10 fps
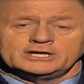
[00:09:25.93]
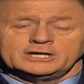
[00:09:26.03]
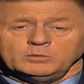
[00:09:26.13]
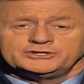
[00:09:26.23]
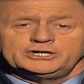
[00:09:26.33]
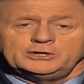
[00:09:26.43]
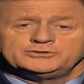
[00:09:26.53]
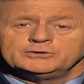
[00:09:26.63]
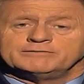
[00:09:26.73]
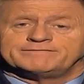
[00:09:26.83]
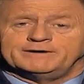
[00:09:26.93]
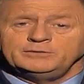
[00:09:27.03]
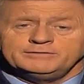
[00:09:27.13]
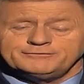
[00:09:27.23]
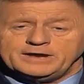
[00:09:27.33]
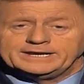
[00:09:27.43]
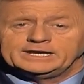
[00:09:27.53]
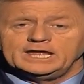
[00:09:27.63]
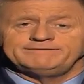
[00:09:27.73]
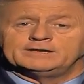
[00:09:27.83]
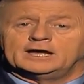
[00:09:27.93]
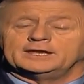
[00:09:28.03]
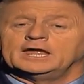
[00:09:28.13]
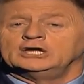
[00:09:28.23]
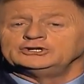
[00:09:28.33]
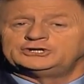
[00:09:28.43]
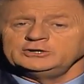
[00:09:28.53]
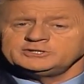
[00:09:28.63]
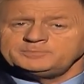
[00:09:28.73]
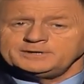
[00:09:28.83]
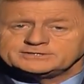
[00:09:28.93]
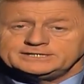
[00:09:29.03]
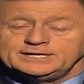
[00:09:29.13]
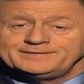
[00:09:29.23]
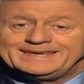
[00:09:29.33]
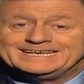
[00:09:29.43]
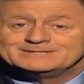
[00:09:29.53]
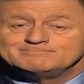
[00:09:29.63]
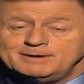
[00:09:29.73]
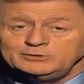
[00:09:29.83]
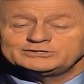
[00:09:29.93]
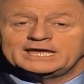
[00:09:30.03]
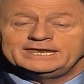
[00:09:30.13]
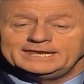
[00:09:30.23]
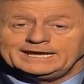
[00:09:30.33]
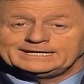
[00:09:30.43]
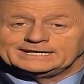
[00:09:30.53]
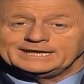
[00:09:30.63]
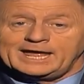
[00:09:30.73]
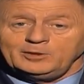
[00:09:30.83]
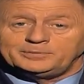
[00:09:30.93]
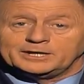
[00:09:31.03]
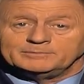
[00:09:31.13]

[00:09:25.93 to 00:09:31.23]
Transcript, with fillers: so you want to use your phone a friend lifeline. Choose the person you think is most likely to help